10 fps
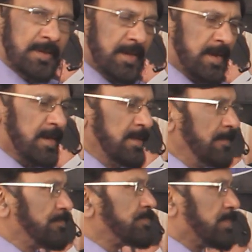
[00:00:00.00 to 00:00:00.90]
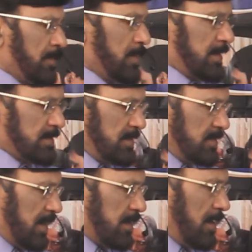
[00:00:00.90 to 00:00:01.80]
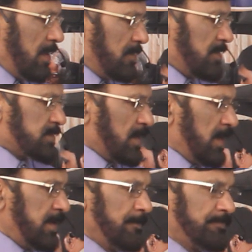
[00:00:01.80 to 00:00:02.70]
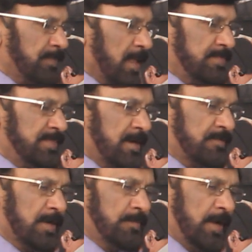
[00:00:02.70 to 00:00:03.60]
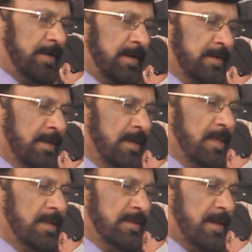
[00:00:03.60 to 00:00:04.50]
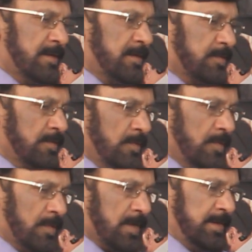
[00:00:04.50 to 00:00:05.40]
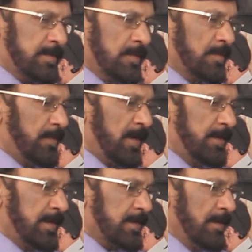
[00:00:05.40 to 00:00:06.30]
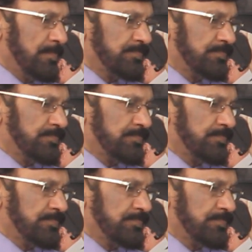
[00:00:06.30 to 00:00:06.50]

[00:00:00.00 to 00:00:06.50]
correctly. Now let us see that. First line. Thereafter, biodata. In order to write biodata,